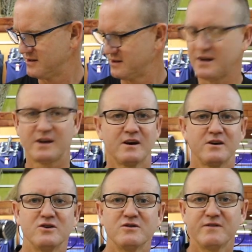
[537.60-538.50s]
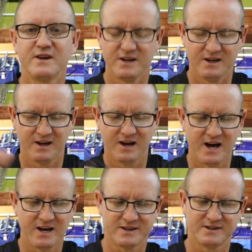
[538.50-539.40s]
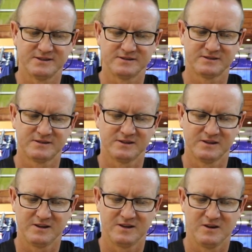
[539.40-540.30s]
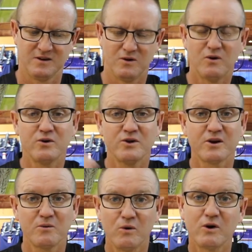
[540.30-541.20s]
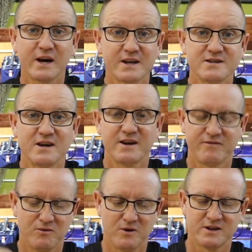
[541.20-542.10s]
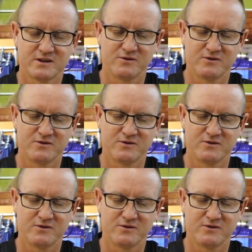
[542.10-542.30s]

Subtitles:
Take a UV light, or you can walk outside if you want.